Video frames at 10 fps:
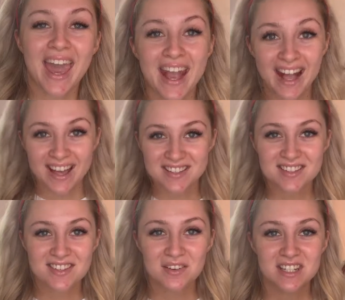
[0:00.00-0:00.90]
Hey
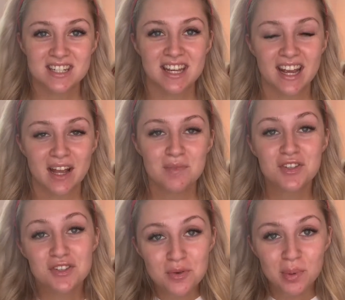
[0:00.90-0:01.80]
guys, so today I'm
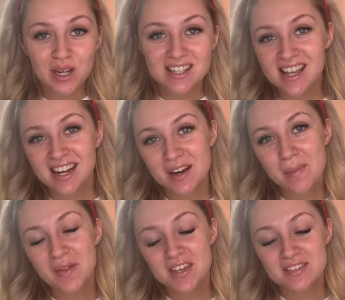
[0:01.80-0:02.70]
super excited
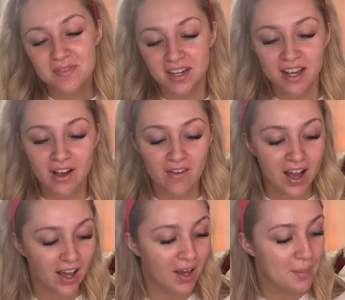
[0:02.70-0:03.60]
about this video.
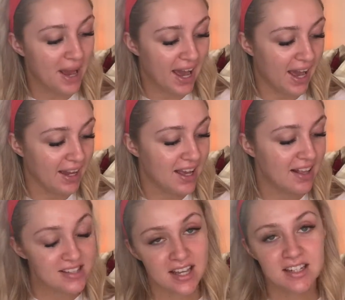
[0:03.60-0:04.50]
I
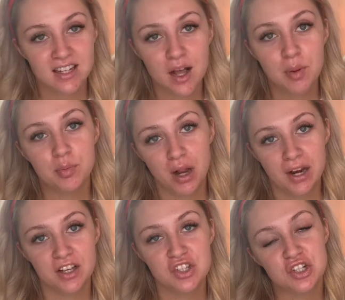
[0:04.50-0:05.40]
got sent a couple of
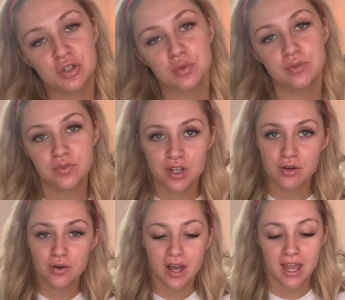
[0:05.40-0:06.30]
products to review
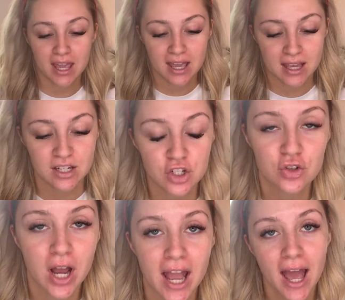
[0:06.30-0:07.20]
and
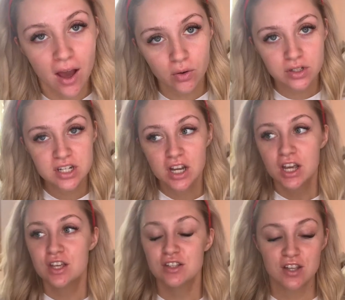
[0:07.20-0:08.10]
try out,
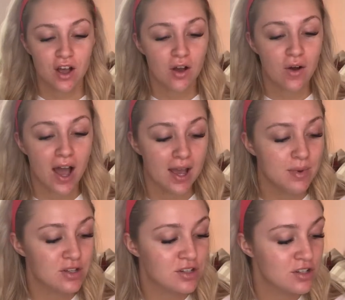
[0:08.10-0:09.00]
so
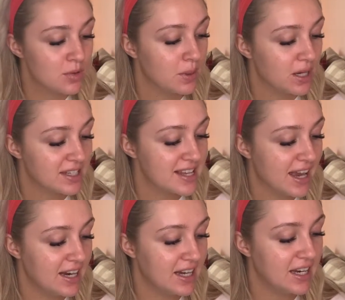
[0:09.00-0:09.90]
I'm super
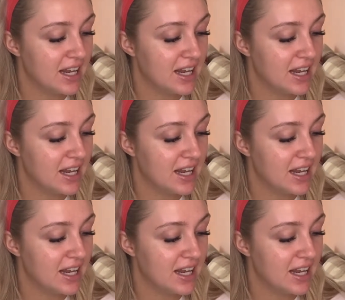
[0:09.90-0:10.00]
excited.